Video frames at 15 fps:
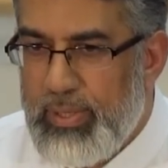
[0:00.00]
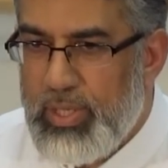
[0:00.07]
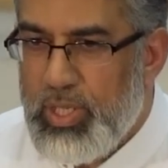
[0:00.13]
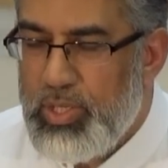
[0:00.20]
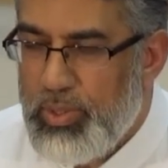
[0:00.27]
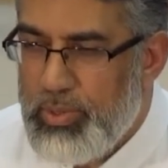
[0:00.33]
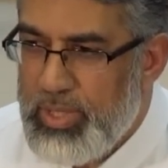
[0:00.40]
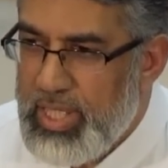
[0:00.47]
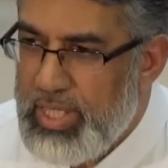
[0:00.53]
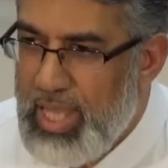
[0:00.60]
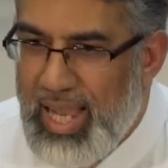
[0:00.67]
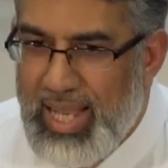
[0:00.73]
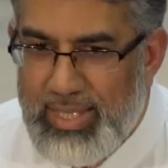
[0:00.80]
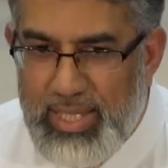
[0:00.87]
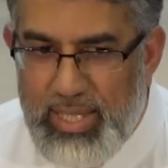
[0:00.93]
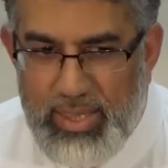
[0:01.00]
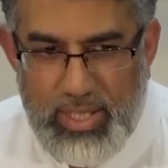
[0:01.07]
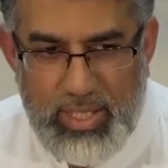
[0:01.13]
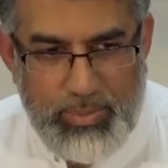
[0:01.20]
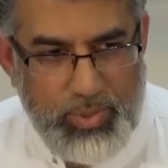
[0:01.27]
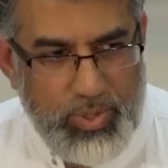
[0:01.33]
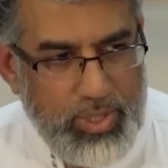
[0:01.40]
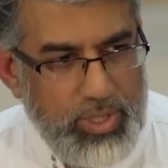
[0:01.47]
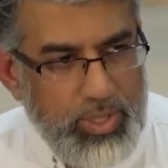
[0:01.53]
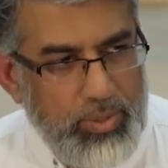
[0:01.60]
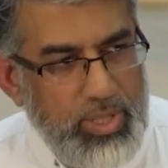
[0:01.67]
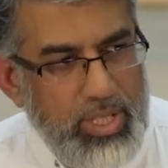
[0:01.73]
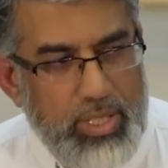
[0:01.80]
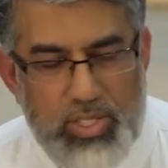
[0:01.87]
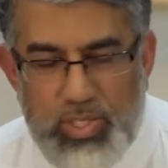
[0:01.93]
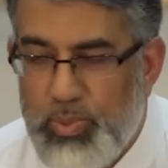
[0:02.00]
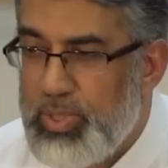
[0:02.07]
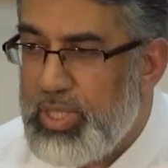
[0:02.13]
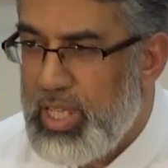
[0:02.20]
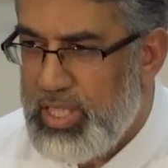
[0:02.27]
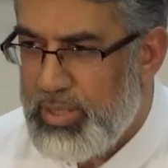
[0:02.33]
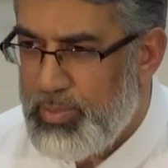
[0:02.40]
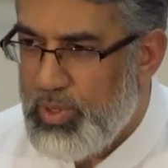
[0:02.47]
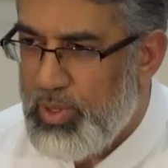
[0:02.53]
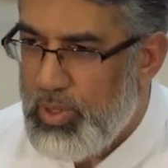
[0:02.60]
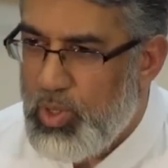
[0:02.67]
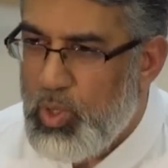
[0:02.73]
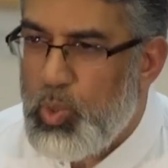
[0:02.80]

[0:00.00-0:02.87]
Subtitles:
you don't need the hadith anymore, you don't need the sunnah anymore,